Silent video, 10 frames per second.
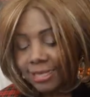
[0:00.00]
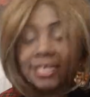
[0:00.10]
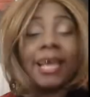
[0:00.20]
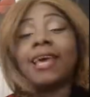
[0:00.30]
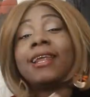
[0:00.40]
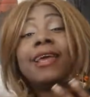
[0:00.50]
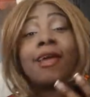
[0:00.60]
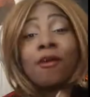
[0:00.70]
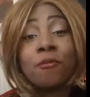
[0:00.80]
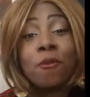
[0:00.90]
And then I had a
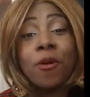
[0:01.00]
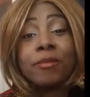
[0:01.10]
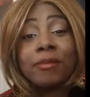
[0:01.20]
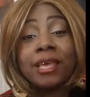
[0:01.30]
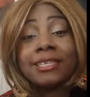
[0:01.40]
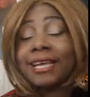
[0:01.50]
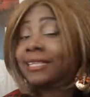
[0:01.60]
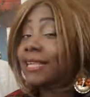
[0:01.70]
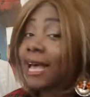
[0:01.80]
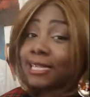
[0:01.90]
hair appointment
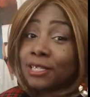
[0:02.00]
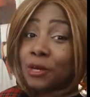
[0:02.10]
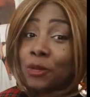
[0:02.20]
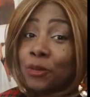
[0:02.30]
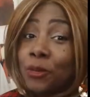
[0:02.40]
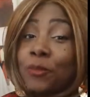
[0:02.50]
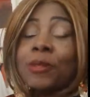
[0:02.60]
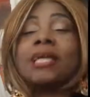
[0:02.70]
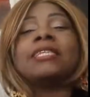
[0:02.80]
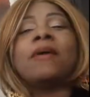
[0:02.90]
that didn't go through
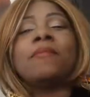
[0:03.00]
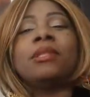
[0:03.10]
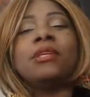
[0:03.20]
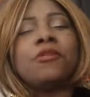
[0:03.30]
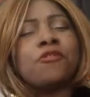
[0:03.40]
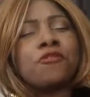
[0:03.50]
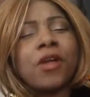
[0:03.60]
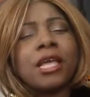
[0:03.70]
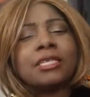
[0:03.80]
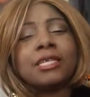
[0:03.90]
because I'm a little
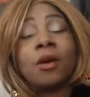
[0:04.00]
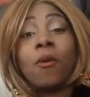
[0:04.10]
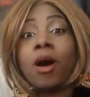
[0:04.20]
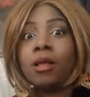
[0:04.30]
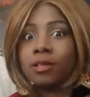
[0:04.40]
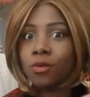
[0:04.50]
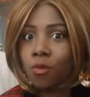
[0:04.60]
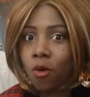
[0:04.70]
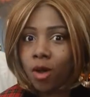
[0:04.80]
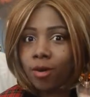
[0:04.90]
afraid to go under the
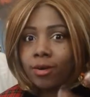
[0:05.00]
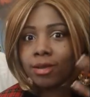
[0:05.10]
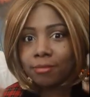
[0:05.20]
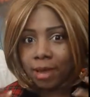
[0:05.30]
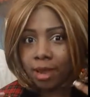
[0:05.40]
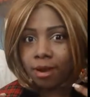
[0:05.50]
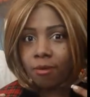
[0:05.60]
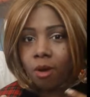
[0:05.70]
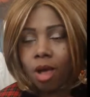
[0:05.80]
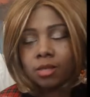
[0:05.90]
water, get my hair
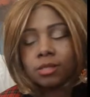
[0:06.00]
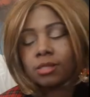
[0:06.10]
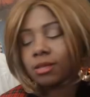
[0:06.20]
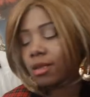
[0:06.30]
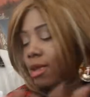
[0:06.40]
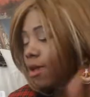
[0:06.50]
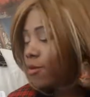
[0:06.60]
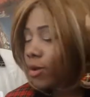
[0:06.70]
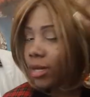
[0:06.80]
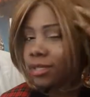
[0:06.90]
washed.
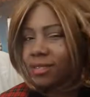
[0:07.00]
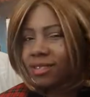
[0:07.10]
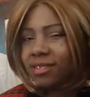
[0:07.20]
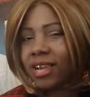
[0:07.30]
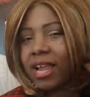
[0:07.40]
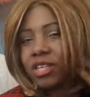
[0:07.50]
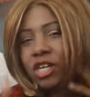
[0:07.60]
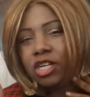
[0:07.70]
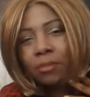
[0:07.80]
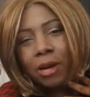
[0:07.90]
I'm gonna try to
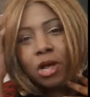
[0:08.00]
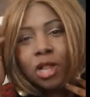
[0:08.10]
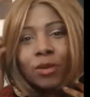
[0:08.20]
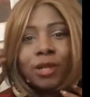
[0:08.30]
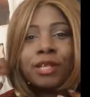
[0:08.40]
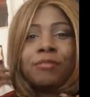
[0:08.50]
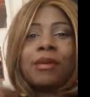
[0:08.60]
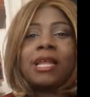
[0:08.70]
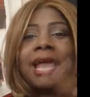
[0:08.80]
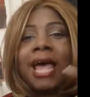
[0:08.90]
change my color a little
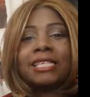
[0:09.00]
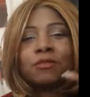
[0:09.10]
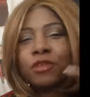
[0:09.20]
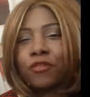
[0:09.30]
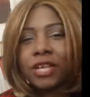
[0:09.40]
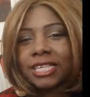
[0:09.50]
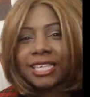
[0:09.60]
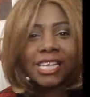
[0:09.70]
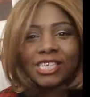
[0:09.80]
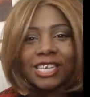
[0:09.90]
bit, add some different
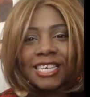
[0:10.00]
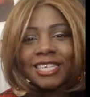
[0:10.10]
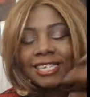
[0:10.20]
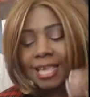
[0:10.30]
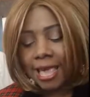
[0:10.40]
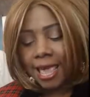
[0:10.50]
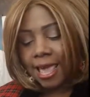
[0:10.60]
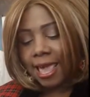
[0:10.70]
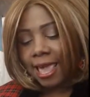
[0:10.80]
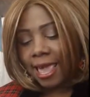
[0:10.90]
extensions,
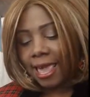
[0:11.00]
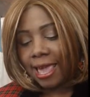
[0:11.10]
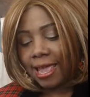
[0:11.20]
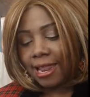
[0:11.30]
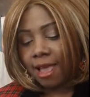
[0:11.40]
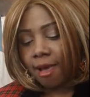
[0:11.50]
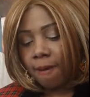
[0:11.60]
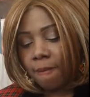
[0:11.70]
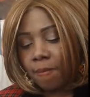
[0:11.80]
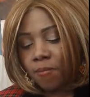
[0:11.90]
and
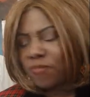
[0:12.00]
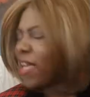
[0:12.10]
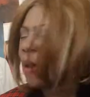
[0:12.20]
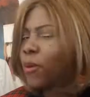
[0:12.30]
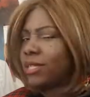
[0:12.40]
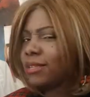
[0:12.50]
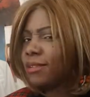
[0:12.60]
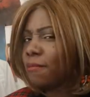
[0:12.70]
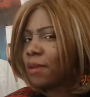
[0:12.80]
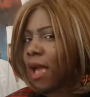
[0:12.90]
that wasn't
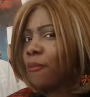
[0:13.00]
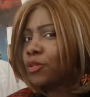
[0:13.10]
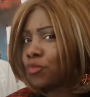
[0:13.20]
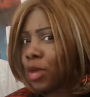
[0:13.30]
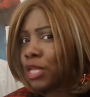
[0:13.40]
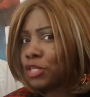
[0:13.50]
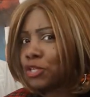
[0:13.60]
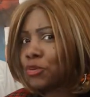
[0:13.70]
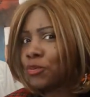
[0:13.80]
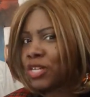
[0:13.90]
something I was ready to
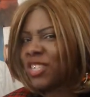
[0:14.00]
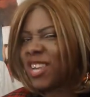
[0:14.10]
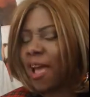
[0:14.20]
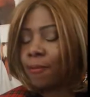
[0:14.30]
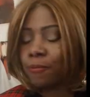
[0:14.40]
do just yet.